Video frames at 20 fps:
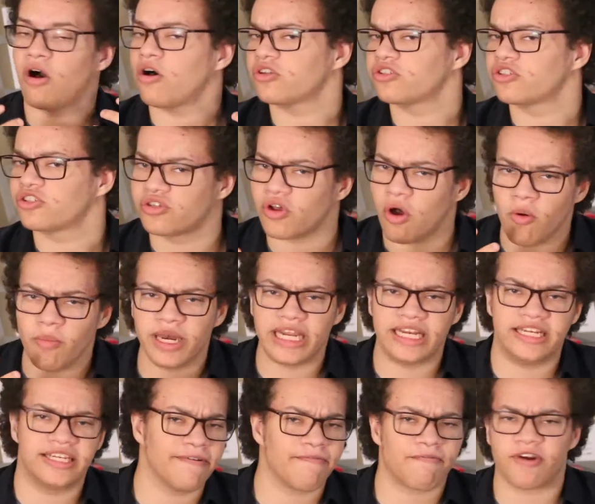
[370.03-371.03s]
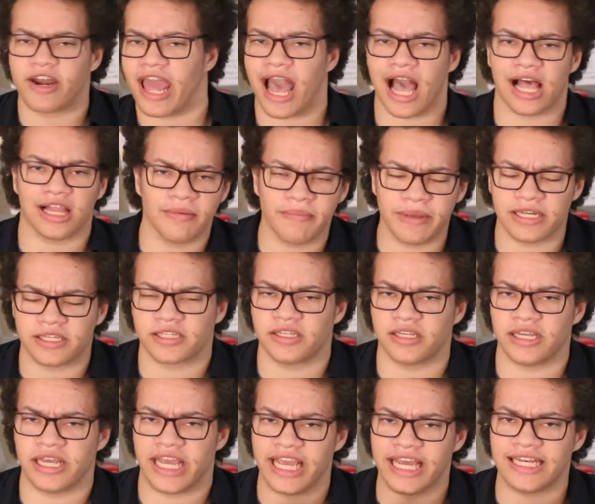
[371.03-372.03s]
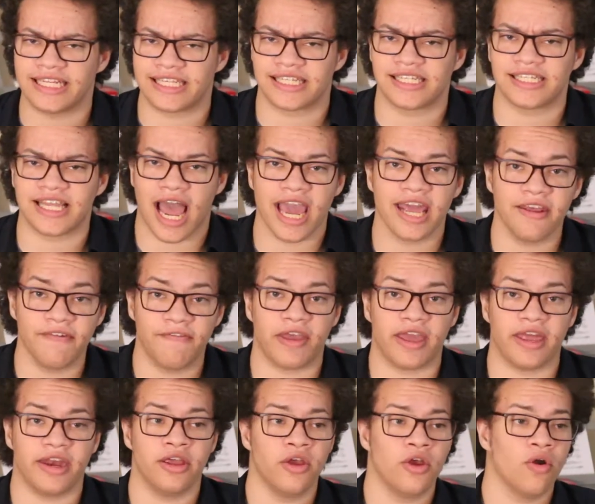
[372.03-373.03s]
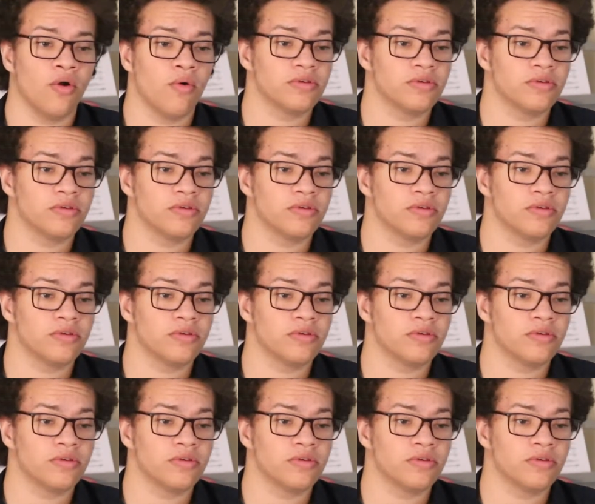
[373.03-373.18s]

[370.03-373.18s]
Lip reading: so many different elements inside of it